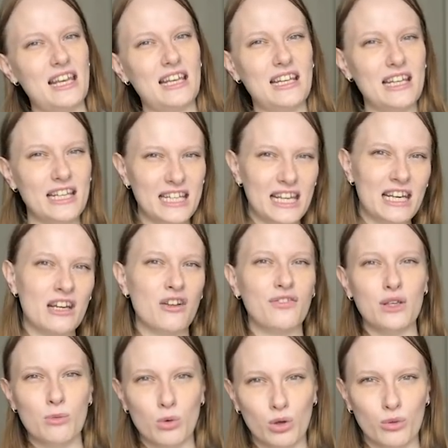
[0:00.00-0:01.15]
it needed a
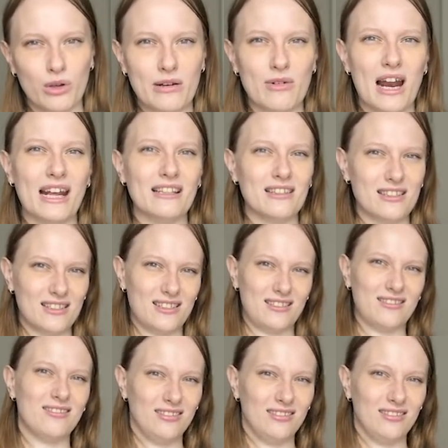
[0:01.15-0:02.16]
few more rewrites.